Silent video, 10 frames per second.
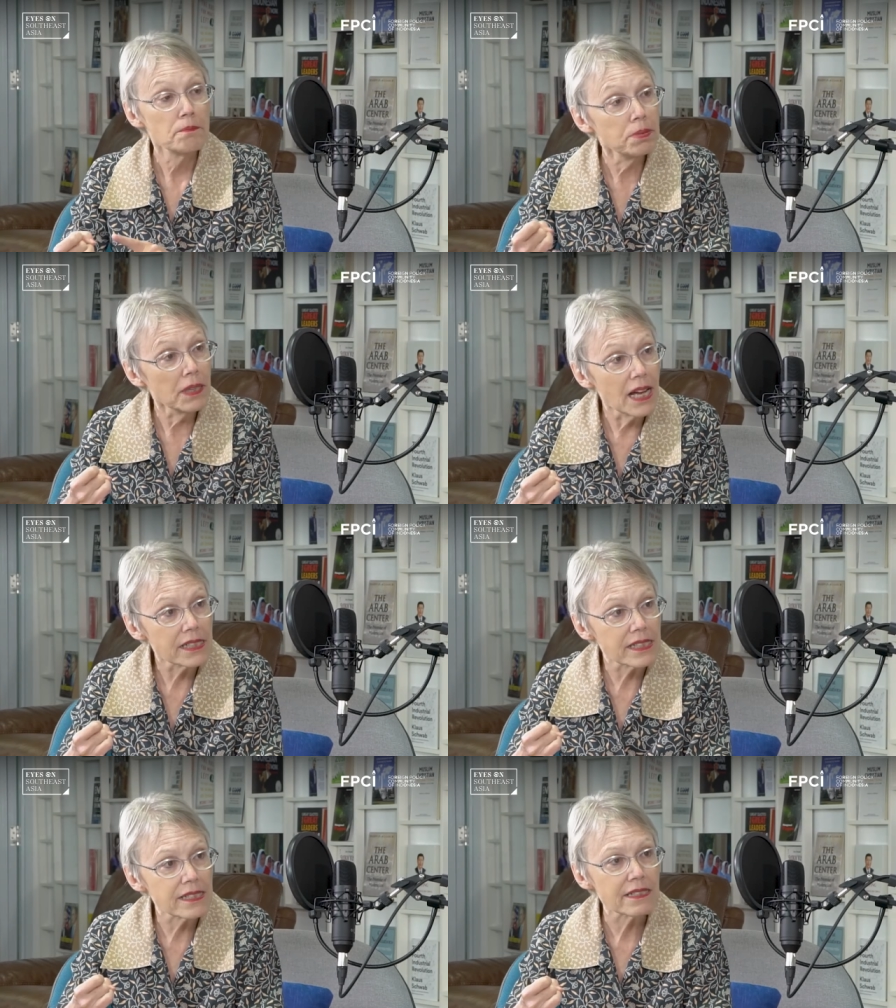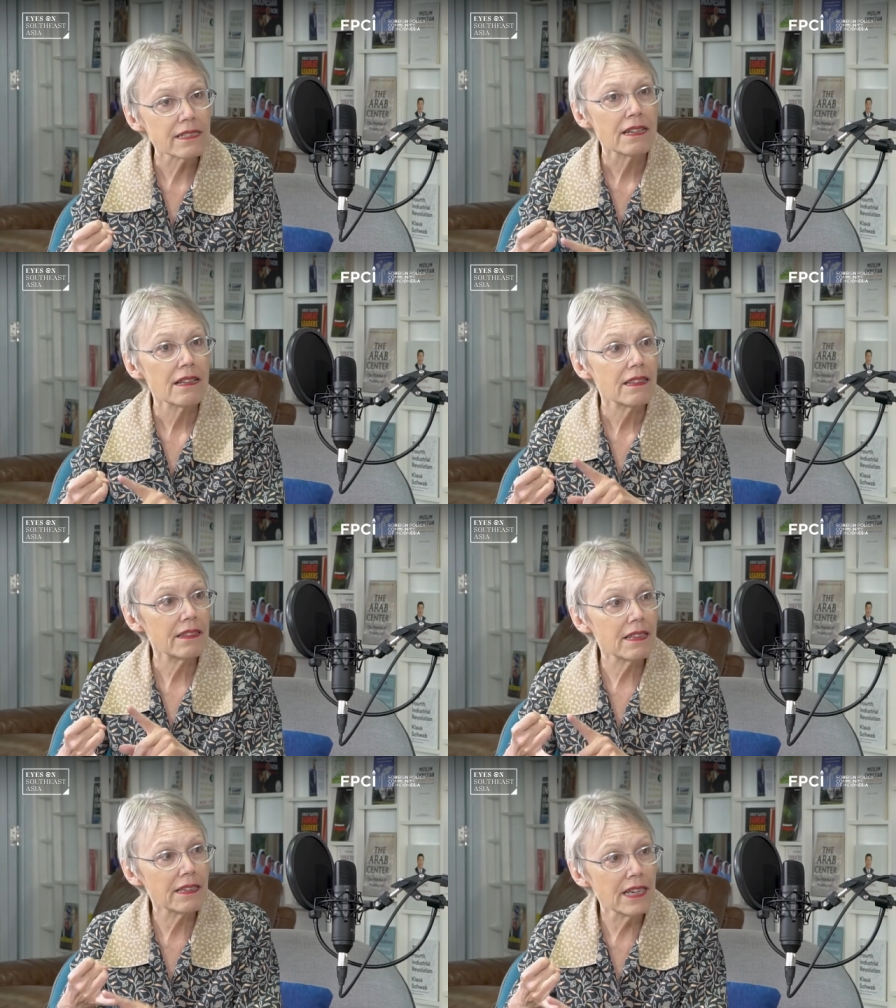plus
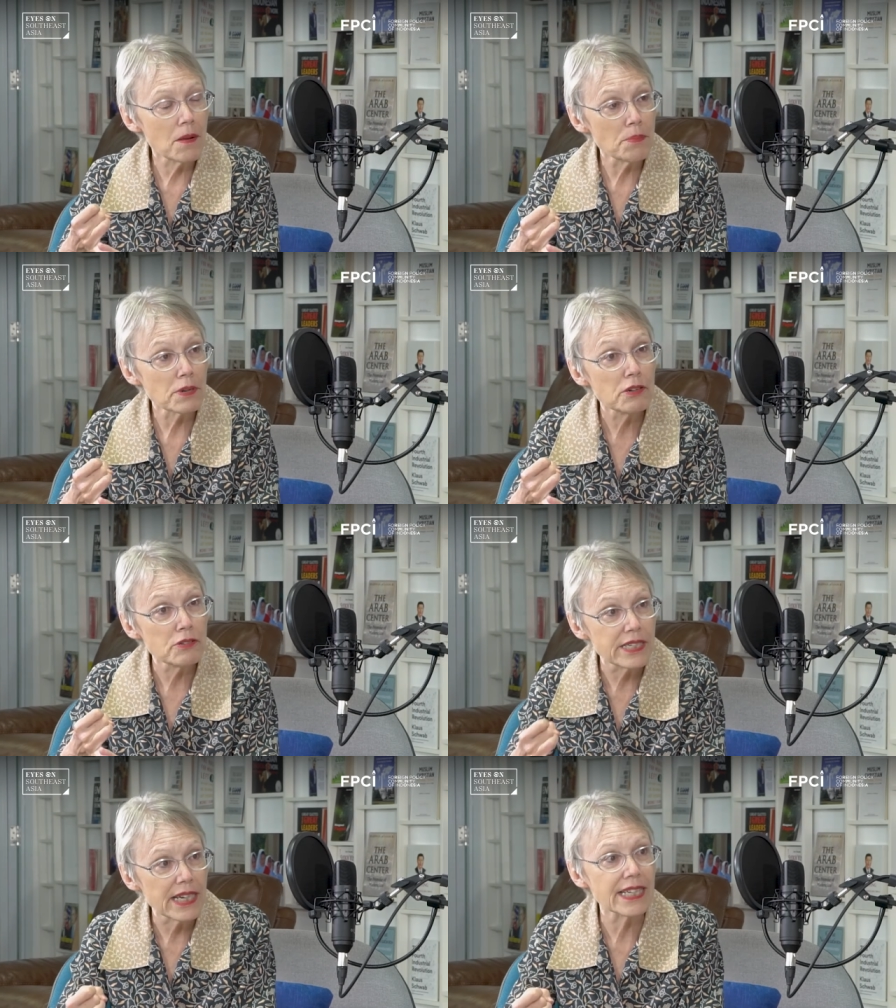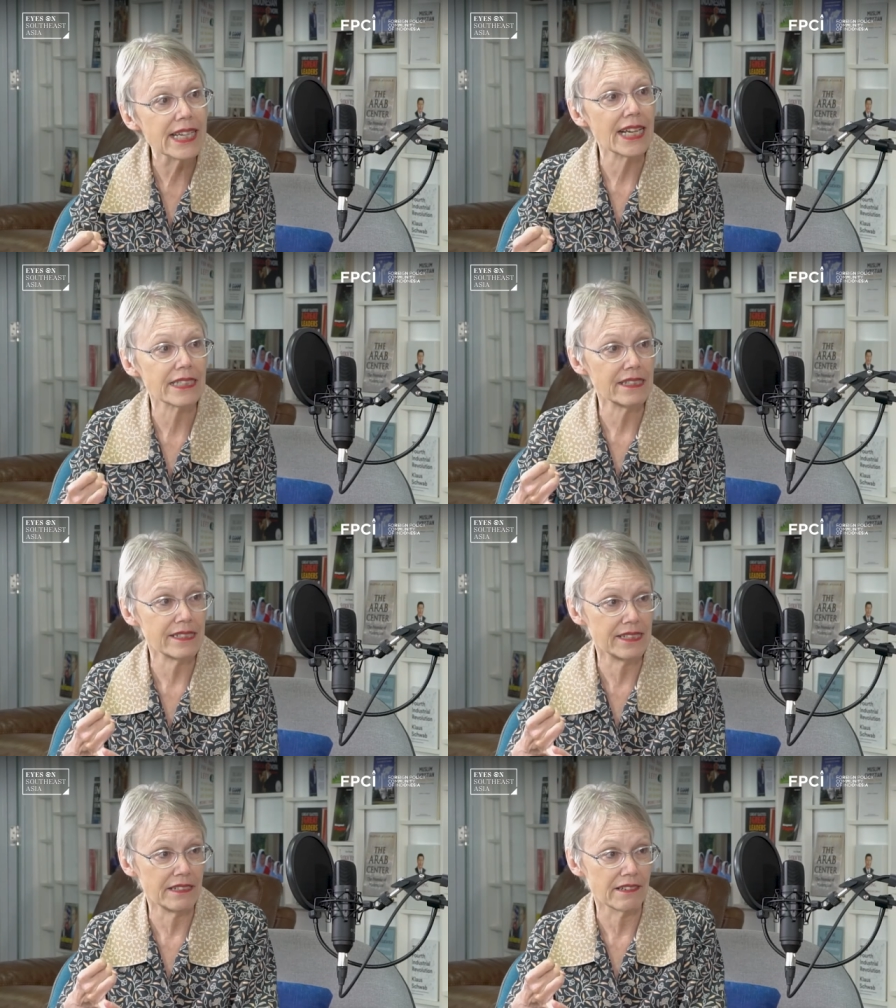the number who did get to
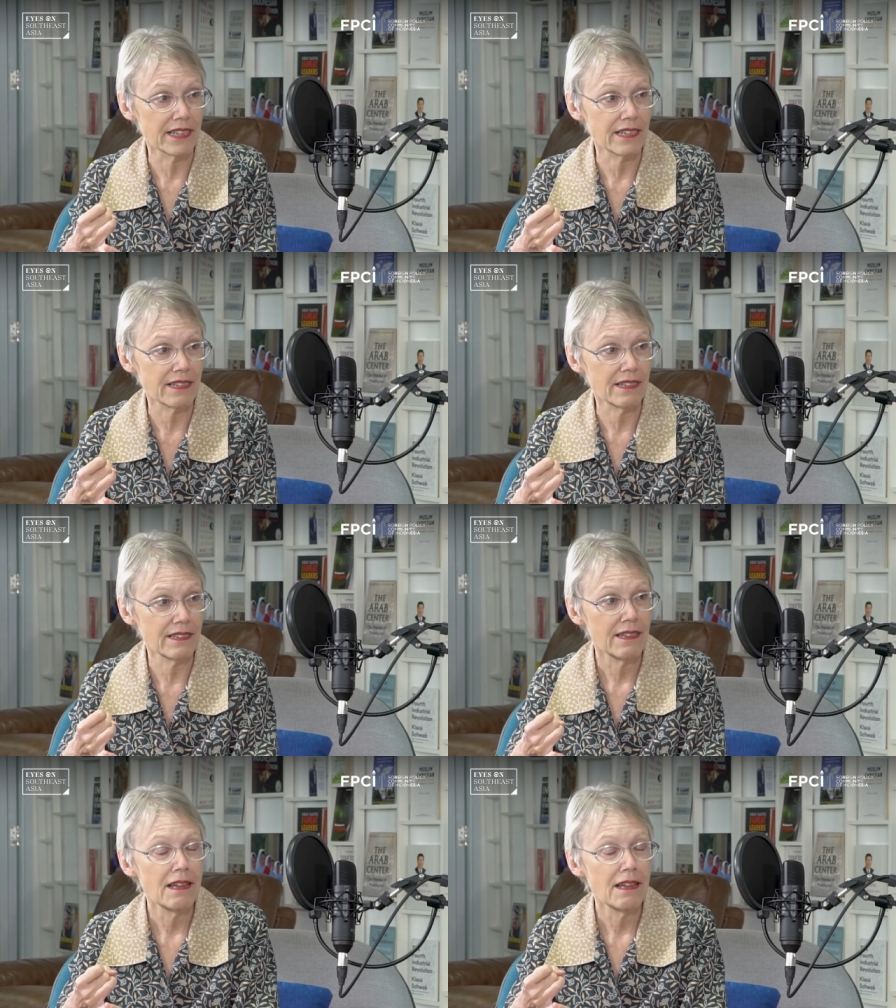Syria,